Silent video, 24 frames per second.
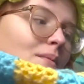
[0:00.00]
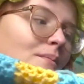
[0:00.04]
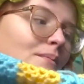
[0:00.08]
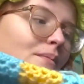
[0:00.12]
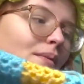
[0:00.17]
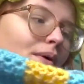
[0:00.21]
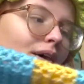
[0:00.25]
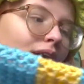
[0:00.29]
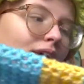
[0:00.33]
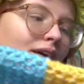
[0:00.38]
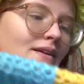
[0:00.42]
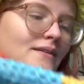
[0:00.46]

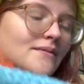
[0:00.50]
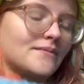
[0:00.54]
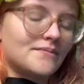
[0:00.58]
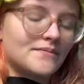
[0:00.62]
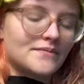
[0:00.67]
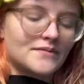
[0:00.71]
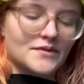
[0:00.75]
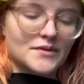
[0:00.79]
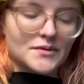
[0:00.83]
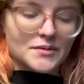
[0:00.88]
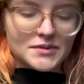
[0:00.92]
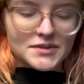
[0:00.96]
But
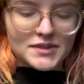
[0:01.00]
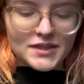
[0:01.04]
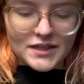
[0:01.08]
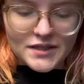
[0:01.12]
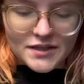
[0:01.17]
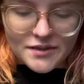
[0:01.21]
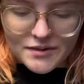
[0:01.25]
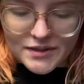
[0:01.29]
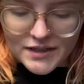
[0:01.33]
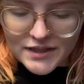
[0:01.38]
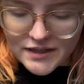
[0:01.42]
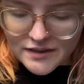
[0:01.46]
once I
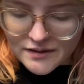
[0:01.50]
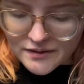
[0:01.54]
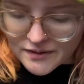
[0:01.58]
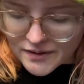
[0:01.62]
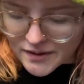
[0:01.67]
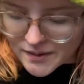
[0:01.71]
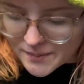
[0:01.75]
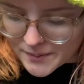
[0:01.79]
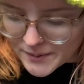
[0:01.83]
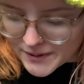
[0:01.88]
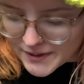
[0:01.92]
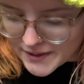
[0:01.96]
do it, it'll
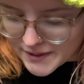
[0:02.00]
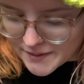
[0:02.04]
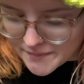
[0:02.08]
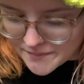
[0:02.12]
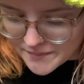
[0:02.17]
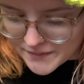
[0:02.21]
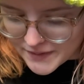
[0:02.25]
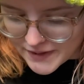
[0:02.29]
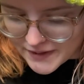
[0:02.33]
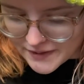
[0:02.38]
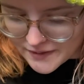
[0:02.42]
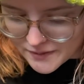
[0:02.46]
look pretty,
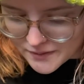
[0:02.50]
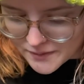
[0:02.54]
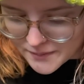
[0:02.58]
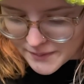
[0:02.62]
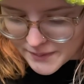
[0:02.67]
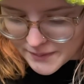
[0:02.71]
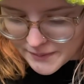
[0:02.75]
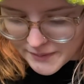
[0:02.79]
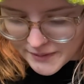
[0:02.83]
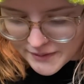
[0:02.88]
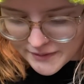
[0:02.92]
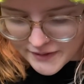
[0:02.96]
and it'll
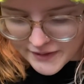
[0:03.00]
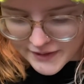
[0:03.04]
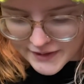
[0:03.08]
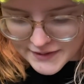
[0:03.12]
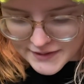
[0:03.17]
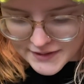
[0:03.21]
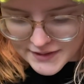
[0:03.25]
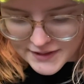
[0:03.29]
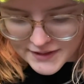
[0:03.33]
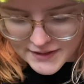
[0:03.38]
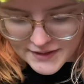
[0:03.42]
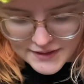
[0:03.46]
be worth
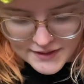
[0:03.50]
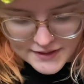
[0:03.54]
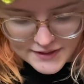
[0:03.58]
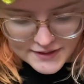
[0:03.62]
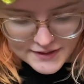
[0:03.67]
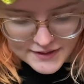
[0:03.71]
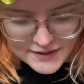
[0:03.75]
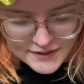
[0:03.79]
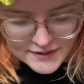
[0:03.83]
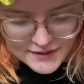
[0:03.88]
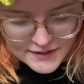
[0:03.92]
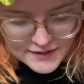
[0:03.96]
it,
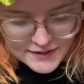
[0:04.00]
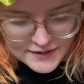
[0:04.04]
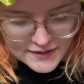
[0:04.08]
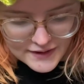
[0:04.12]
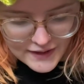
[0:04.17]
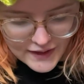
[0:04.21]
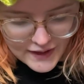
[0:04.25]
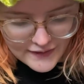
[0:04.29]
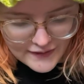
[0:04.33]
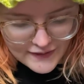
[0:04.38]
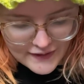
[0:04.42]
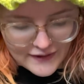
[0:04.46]

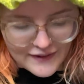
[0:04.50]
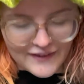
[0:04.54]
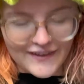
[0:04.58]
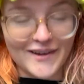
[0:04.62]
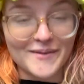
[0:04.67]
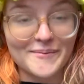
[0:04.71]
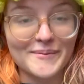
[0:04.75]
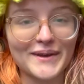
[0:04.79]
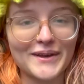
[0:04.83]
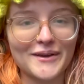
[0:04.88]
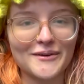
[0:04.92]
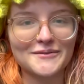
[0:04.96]
and then I'll
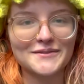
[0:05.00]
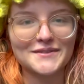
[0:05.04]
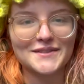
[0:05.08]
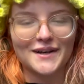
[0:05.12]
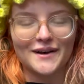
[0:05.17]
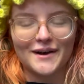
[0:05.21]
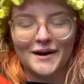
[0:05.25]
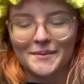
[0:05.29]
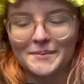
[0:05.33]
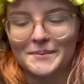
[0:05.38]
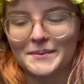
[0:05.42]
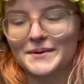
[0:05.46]
have my own
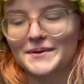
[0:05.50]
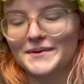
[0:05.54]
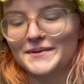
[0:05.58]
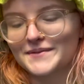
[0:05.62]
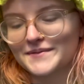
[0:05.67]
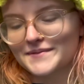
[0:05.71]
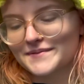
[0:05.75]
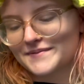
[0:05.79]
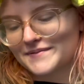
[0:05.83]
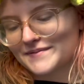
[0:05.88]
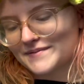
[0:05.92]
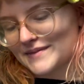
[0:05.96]
top,
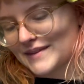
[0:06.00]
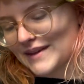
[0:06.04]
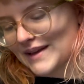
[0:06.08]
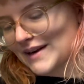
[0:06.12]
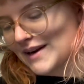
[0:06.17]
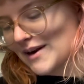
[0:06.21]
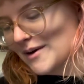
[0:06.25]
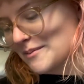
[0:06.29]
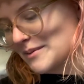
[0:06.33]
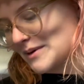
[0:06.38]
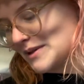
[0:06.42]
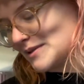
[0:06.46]
and
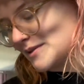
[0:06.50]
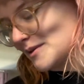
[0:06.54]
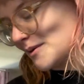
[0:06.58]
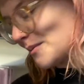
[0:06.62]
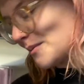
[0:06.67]
I'll be so